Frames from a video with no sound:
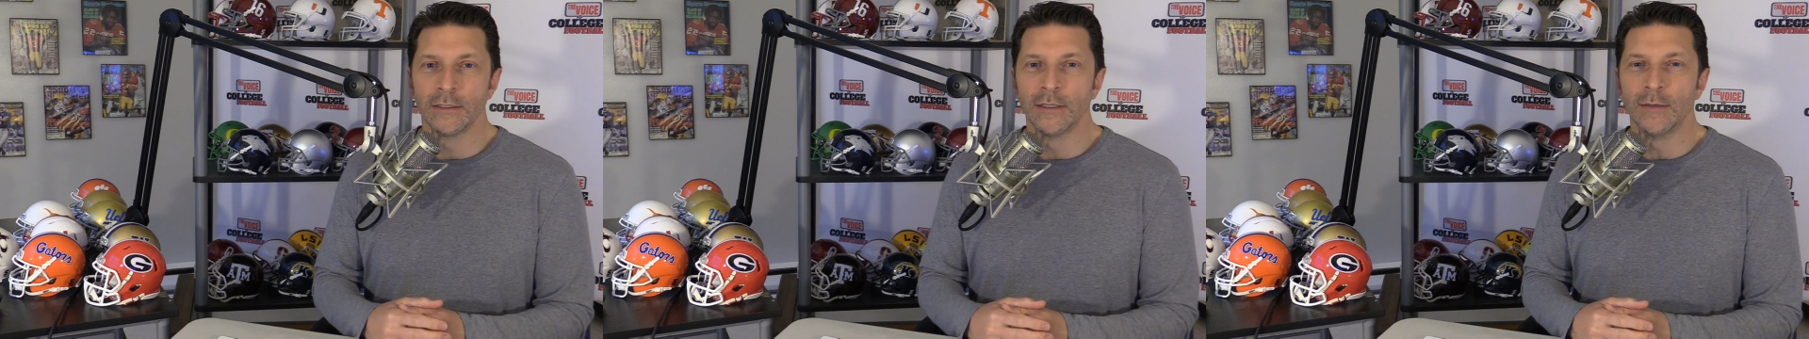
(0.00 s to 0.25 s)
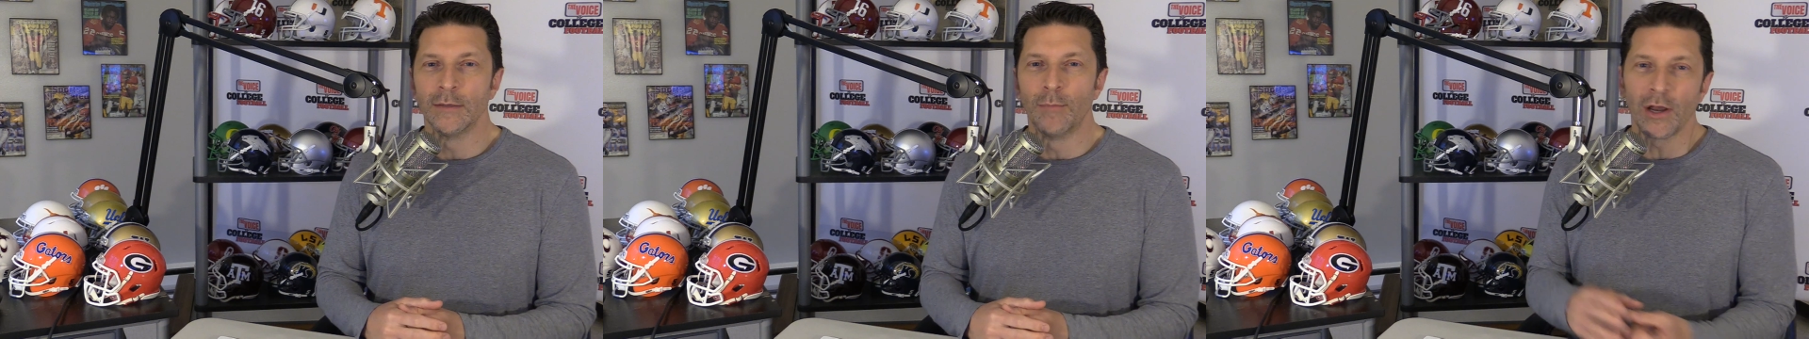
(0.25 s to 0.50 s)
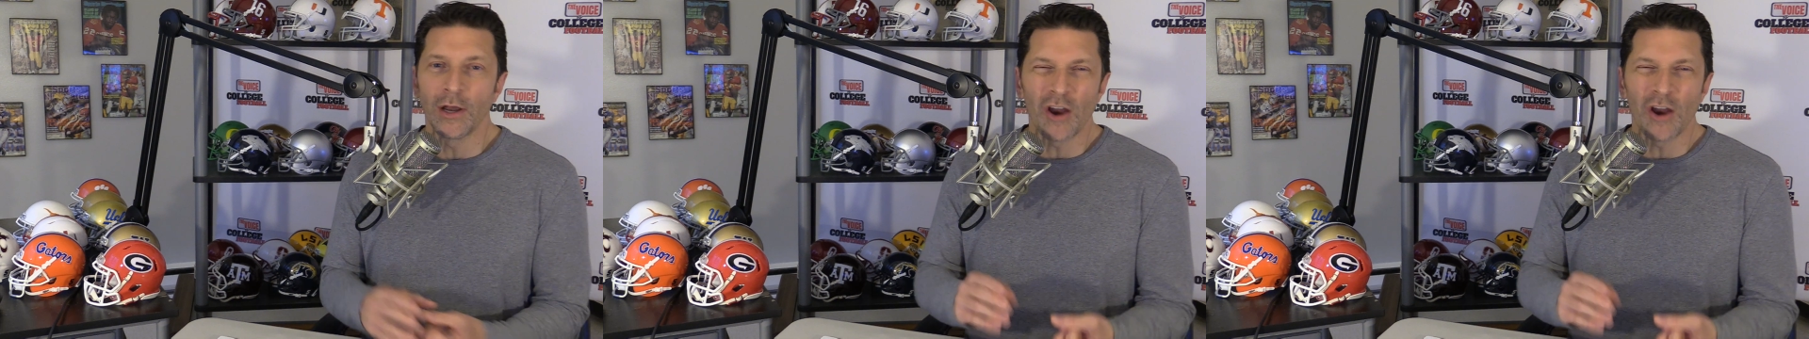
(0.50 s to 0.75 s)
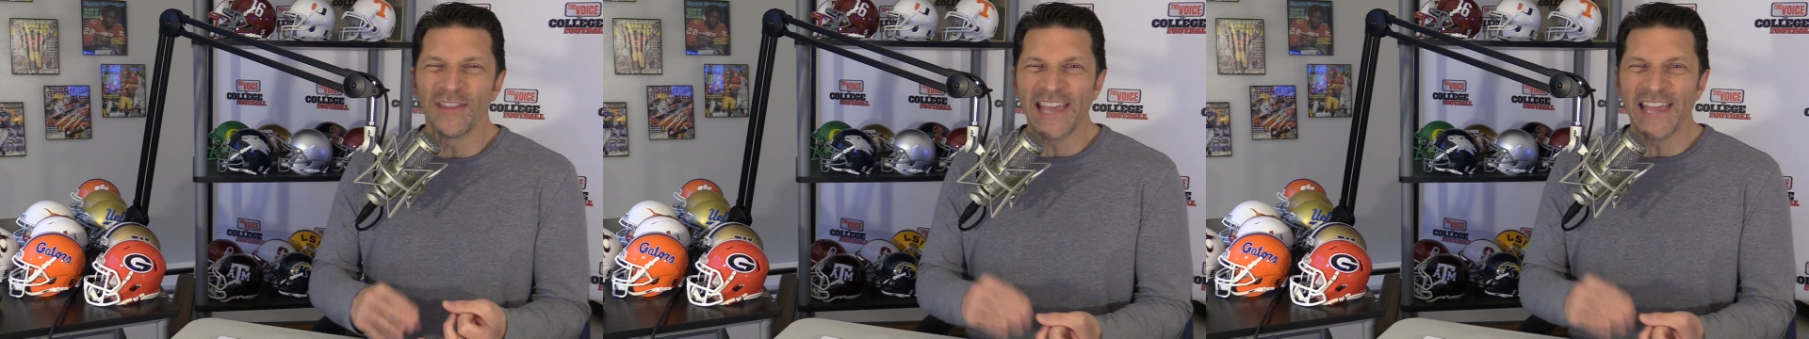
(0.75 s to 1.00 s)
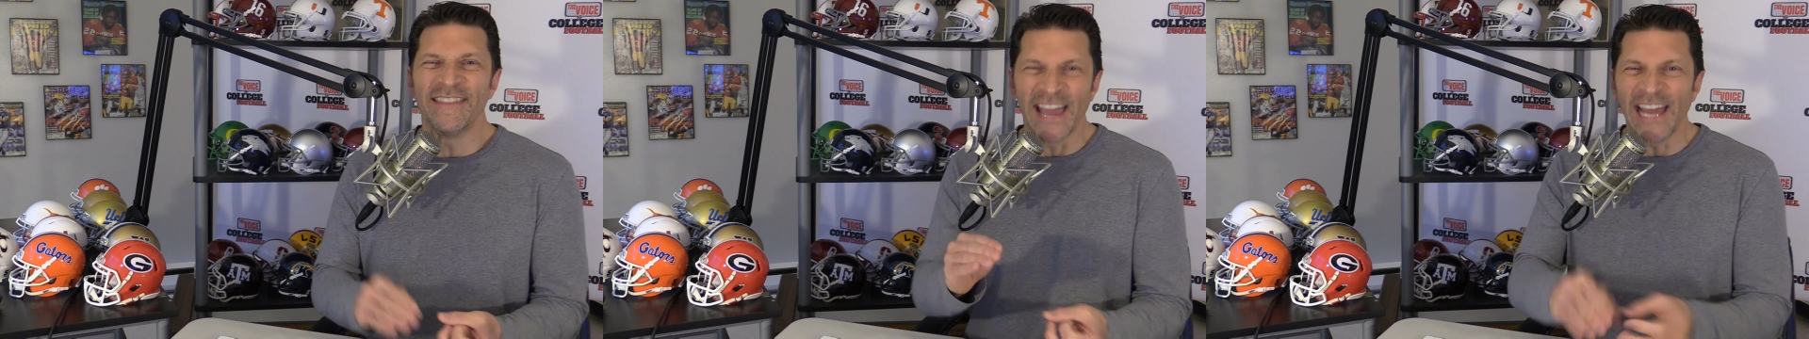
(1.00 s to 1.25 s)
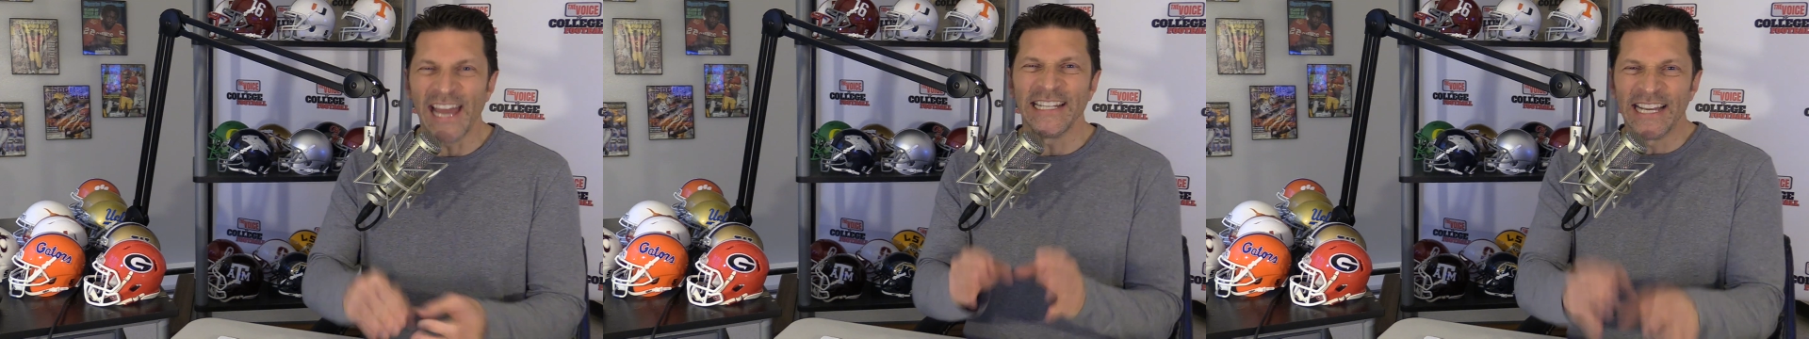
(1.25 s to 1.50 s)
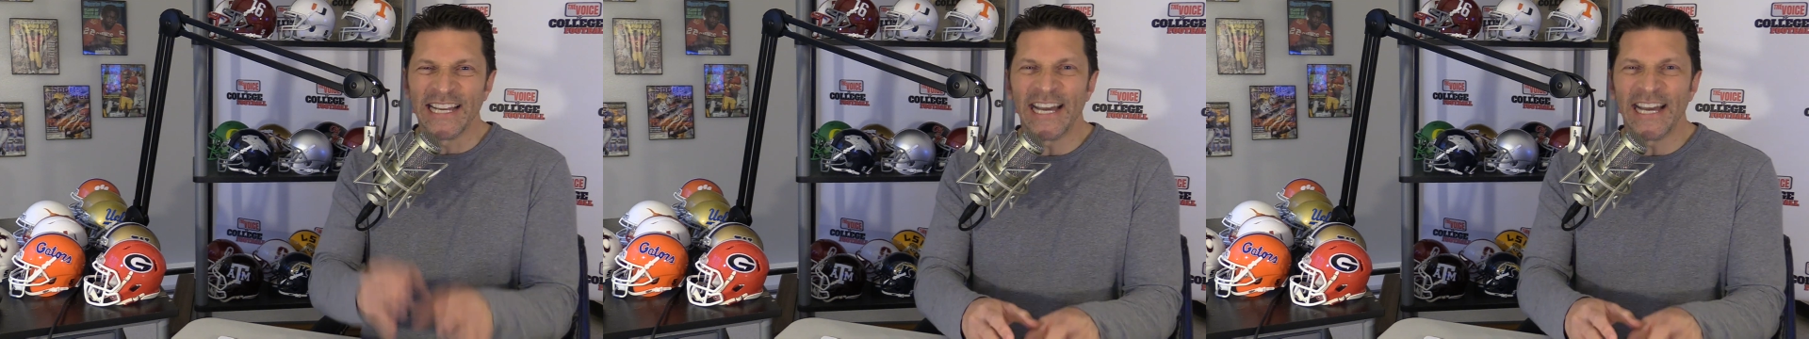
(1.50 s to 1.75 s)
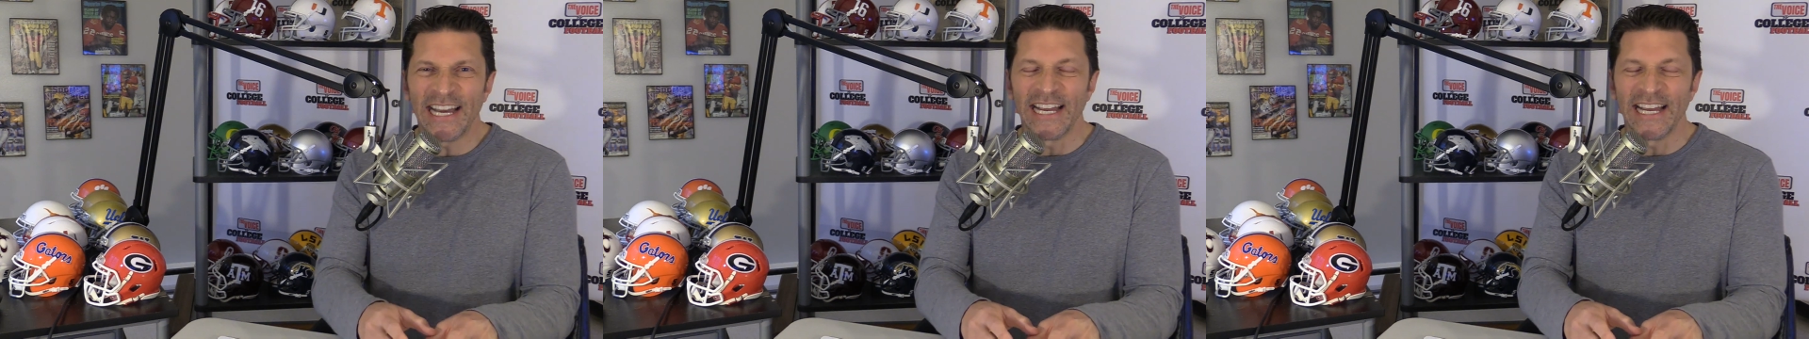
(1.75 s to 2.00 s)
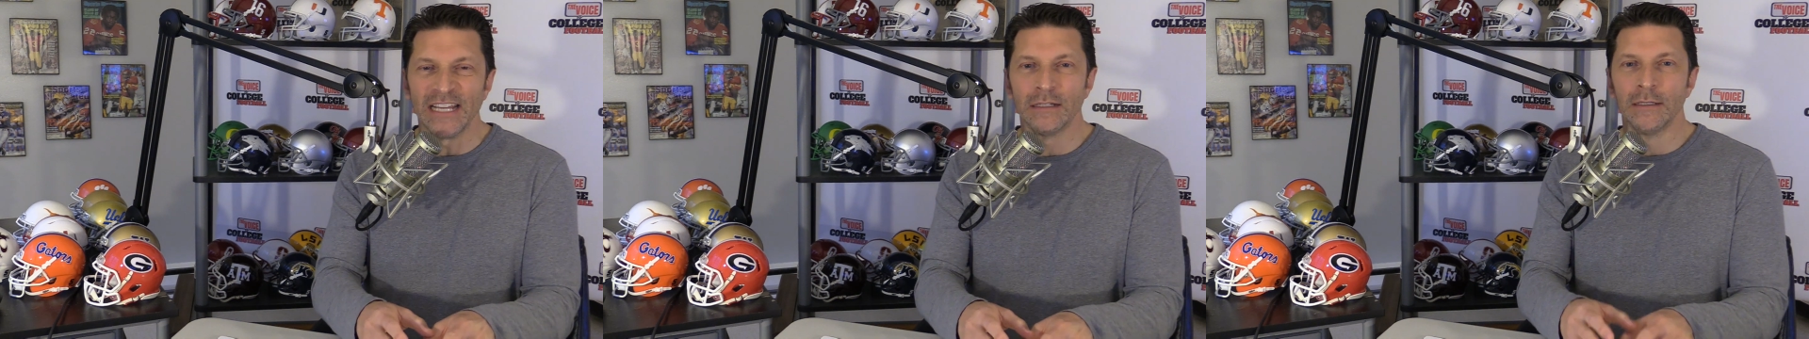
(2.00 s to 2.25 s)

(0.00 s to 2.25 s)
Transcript: But are they that guy?